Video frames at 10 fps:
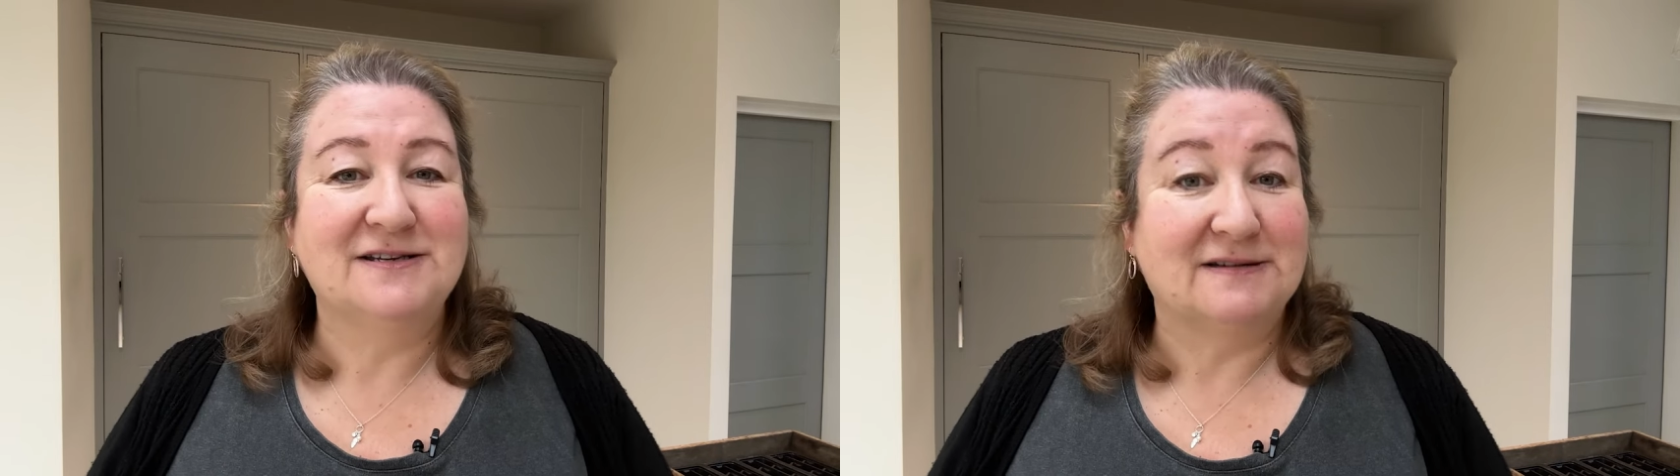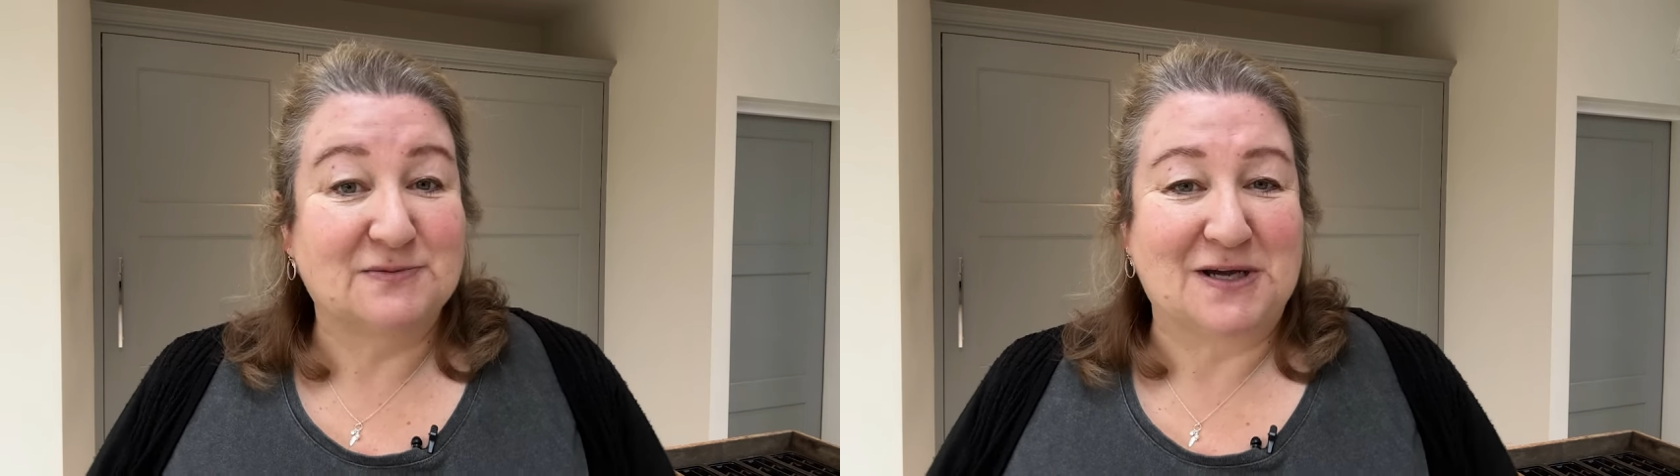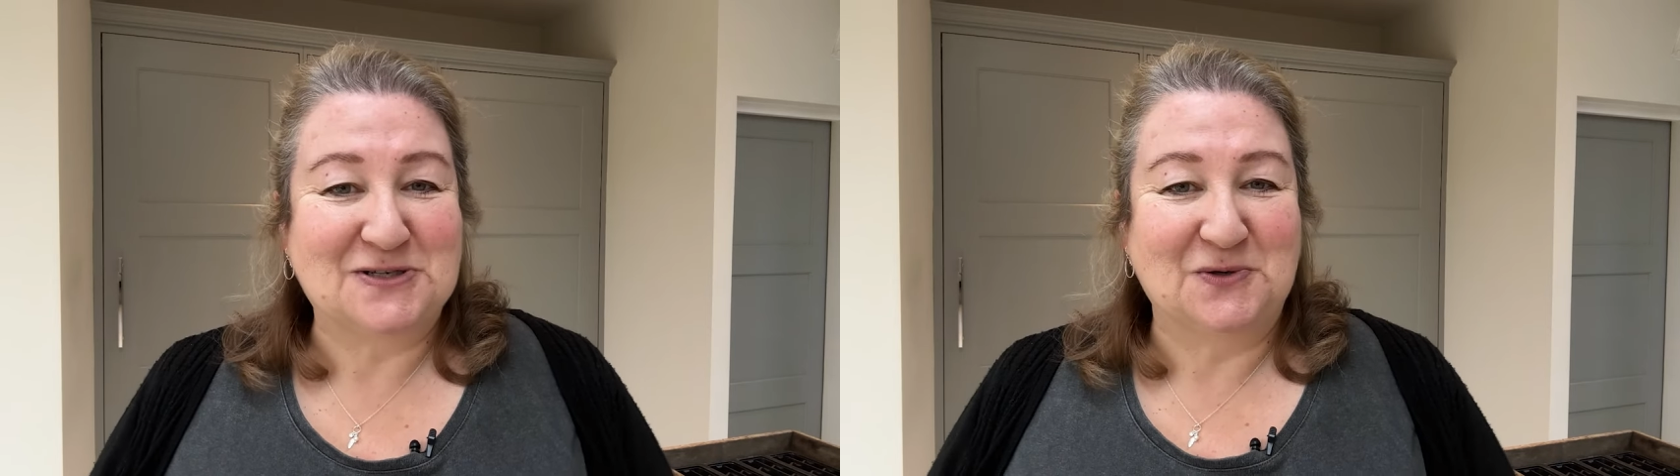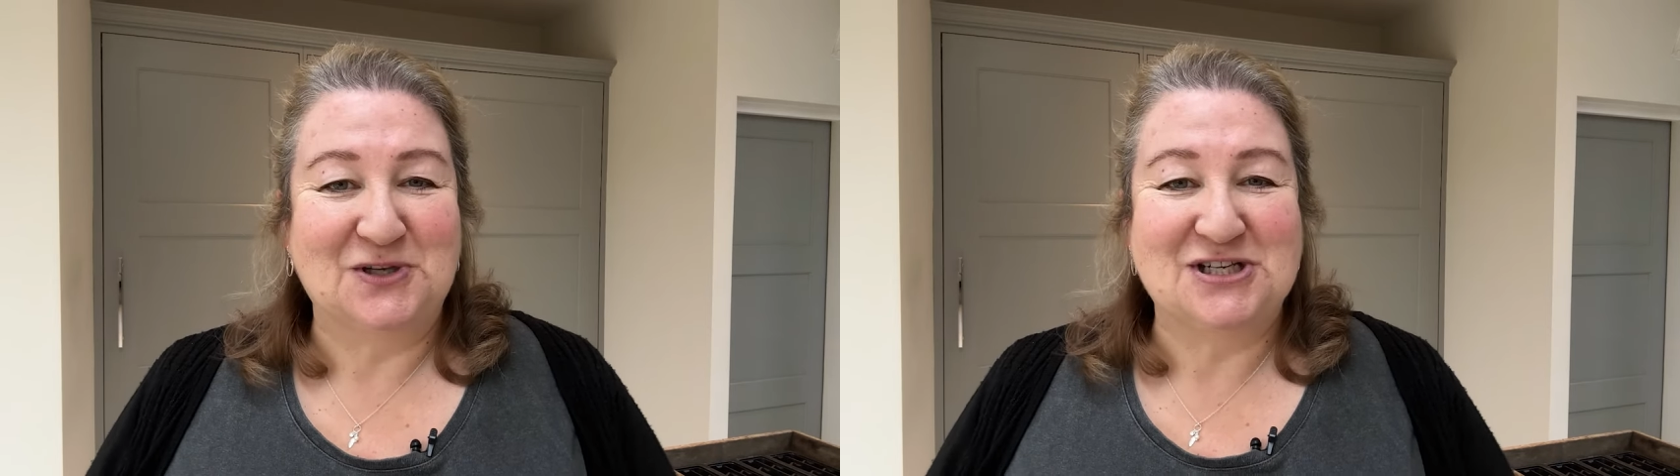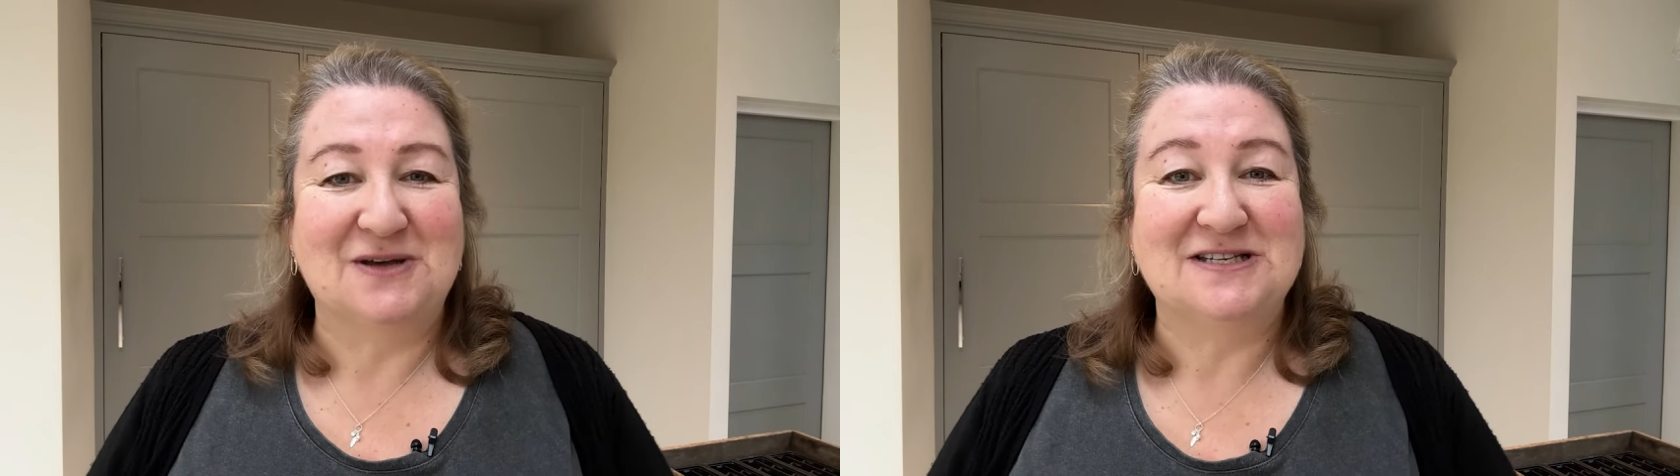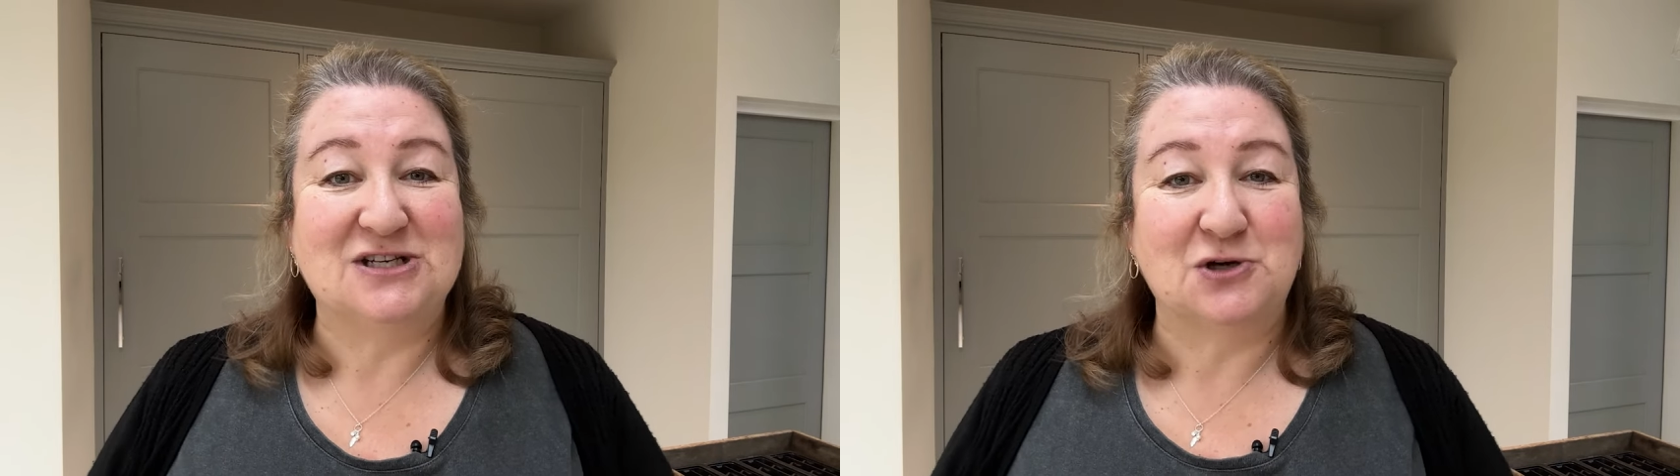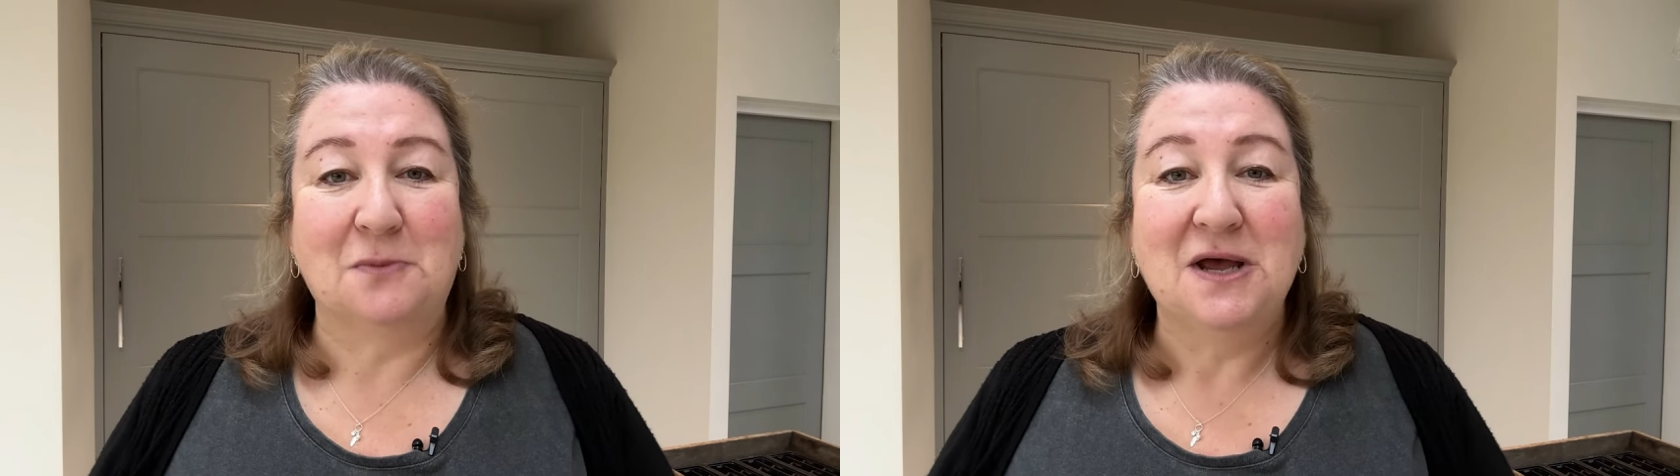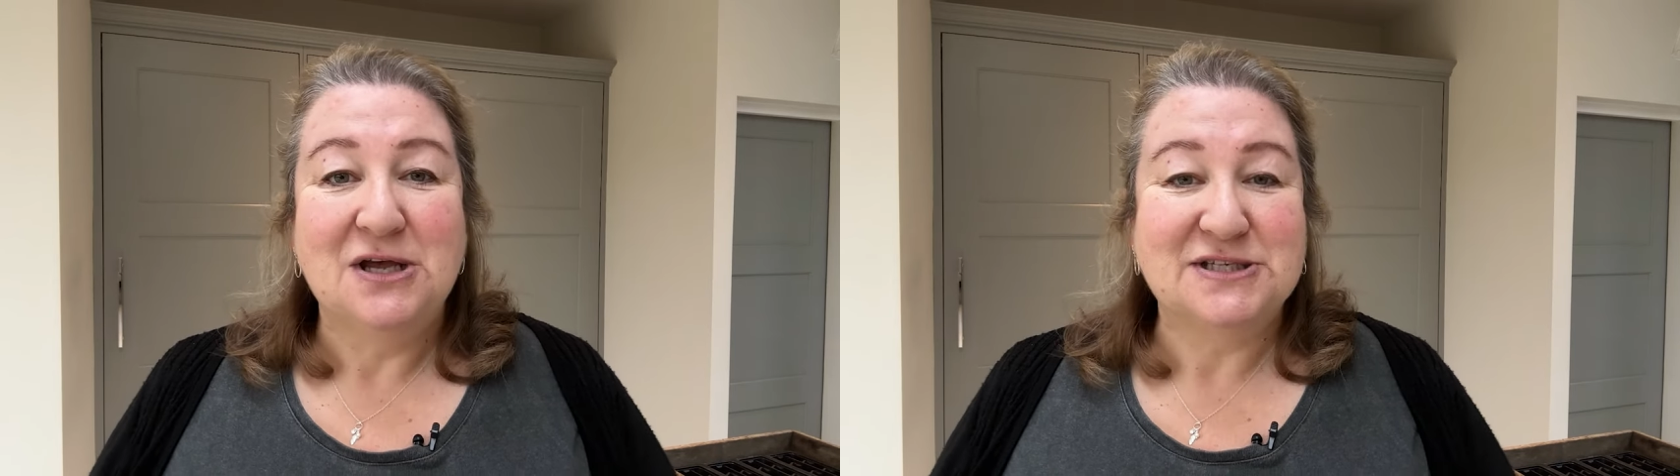That's why it's called the Chelsea chop.